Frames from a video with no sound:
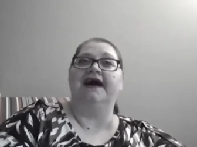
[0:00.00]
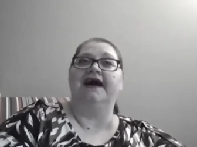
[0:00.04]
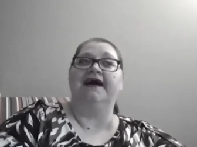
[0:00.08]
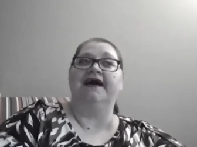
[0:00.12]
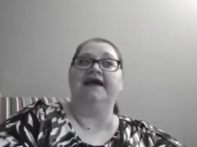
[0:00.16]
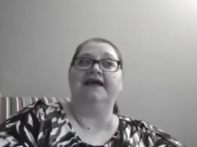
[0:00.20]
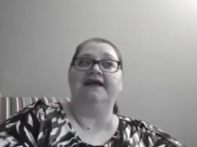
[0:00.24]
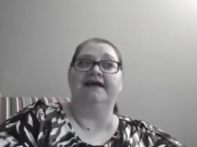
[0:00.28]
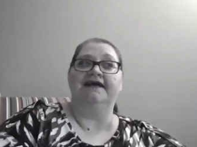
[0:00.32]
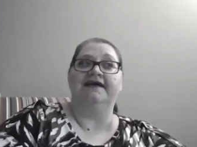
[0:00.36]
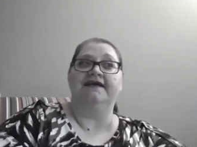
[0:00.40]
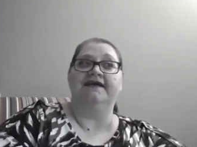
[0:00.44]

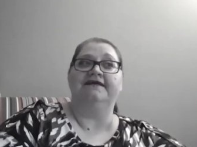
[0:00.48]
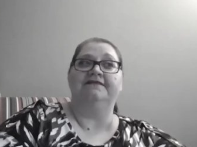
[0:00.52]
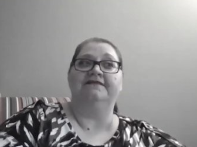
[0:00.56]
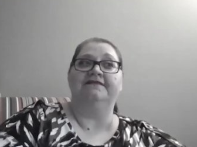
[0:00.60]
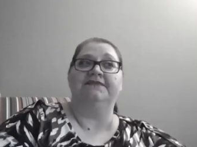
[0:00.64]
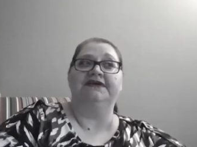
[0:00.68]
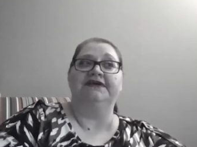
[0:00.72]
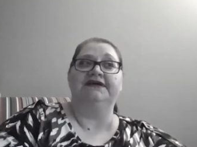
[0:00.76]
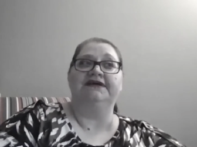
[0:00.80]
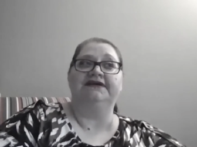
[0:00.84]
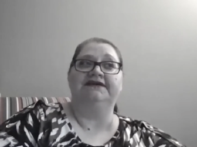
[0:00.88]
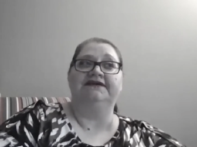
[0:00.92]
I
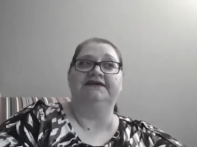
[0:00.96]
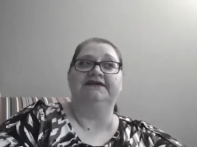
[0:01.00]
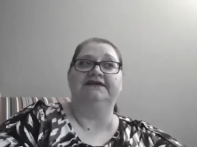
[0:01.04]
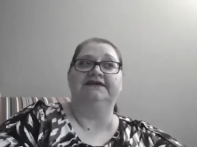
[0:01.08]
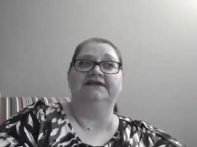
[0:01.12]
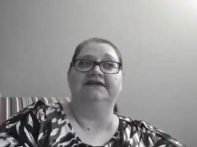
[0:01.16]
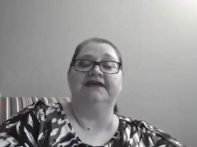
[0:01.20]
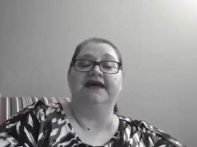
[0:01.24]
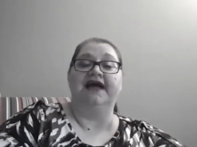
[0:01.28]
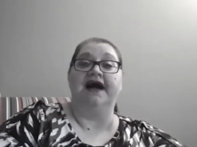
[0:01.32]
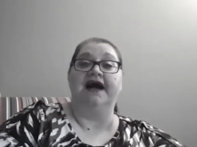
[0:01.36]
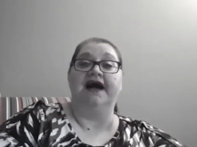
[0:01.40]
am
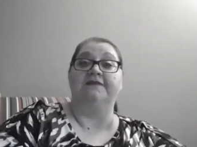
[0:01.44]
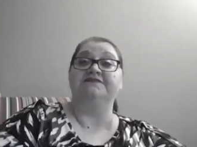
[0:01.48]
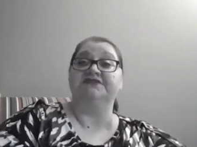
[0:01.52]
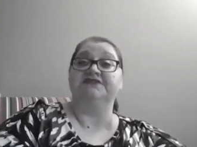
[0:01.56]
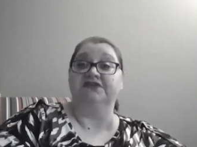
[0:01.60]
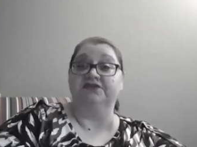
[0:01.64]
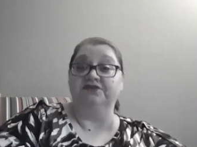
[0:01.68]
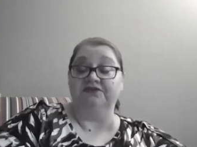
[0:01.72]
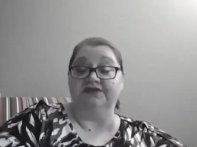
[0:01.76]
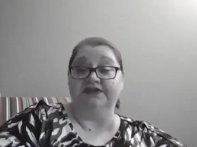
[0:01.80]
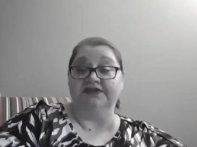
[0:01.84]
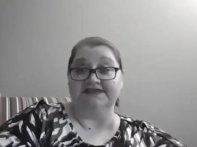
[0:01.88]

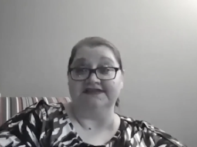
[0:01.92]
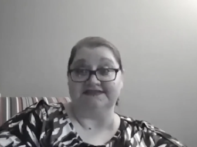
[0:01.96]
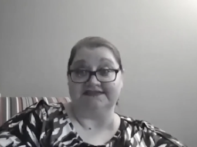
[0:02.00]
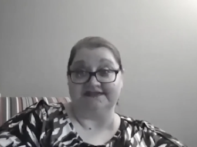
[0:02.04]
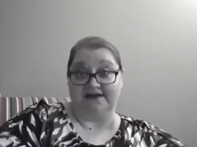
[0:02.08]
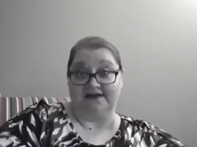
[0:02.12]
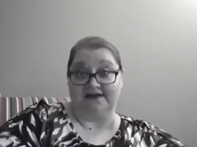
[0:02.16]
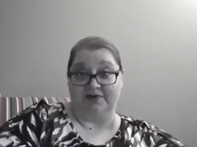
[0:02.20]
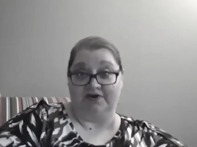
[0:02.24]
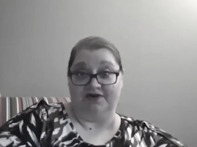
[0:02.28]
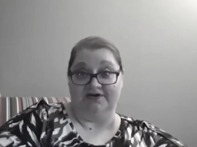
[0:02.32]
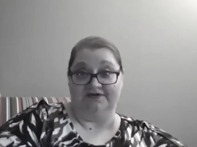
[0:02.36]
absolutely
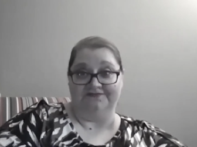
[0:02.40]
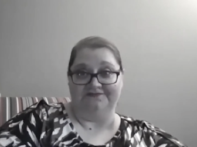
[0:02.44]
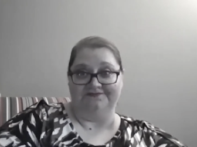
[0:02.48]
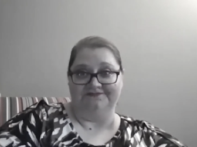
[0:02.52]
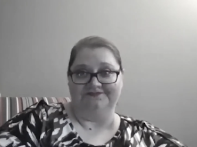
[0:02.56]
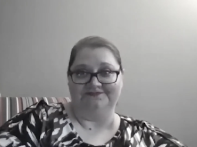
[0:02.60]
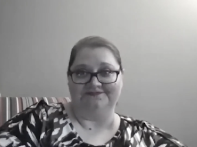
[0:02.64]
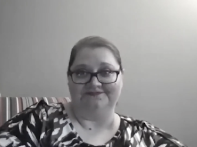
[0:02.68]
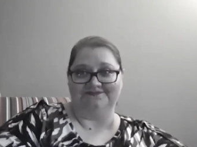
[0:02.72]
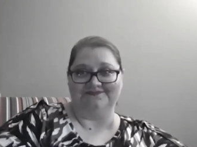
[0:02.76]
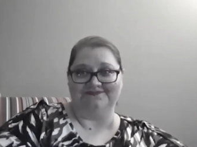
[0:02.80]
stubborn.